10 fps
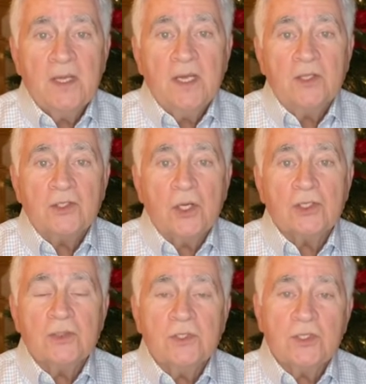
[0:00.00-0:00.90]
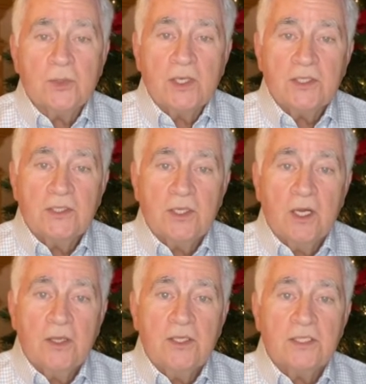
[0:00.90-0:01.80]
and there's also instructions
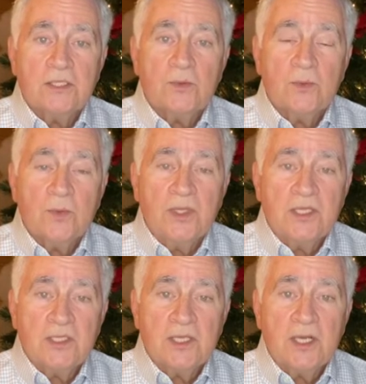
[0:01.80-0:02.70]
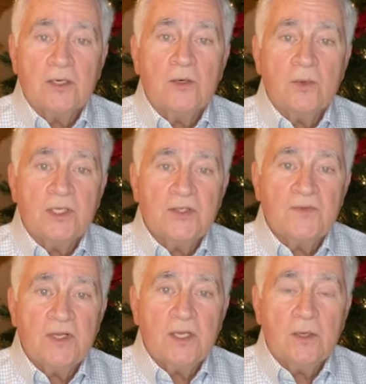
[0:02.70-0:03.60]
on this with this letter and with this
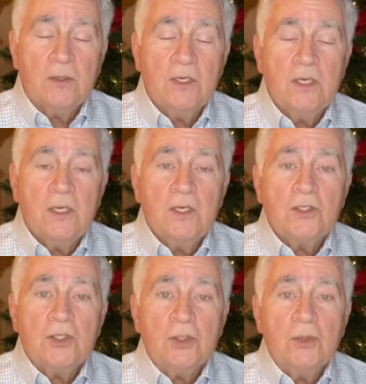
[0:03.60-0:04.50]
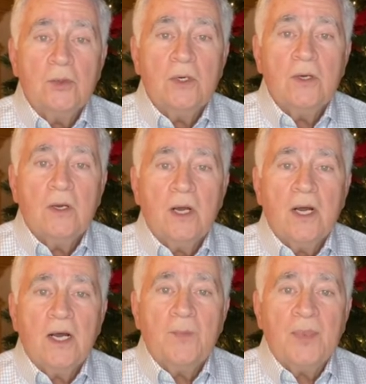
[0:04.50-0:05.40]
video to
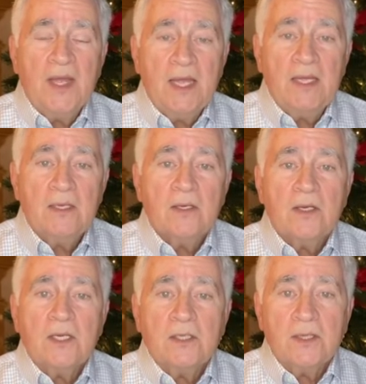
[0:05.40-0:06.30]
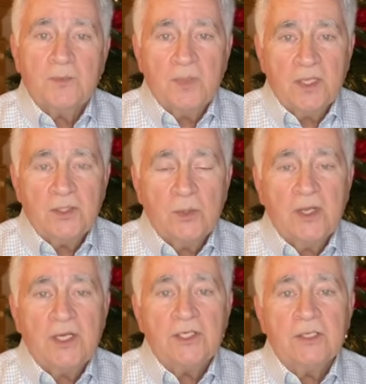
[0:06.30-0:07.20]
uh, pay a, a
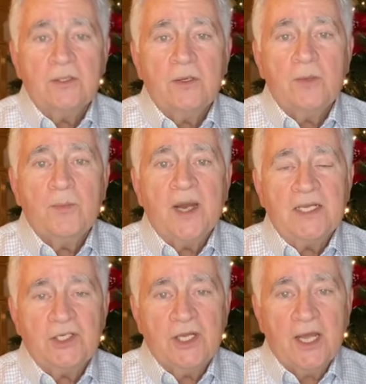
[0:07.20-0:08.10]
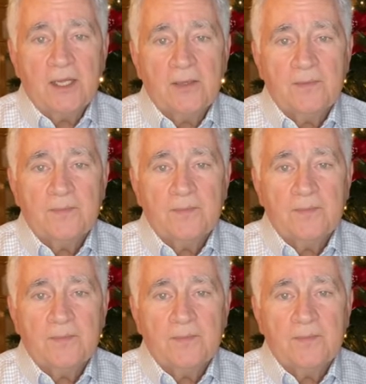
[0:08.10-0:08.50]
donation by check.